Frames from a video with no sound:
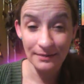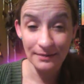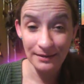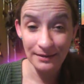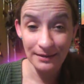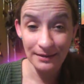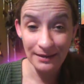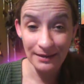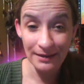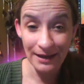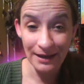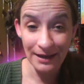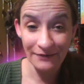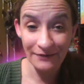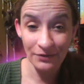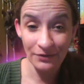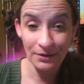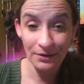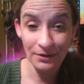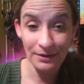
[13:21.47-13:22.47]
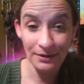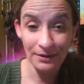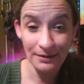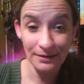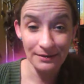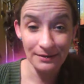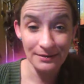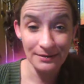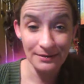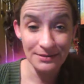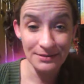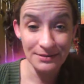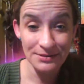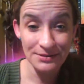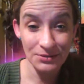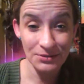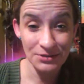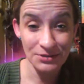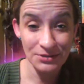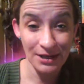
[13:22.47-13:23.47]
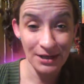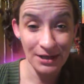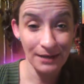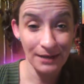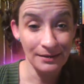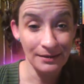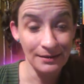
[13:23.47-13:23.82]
in the ever searching,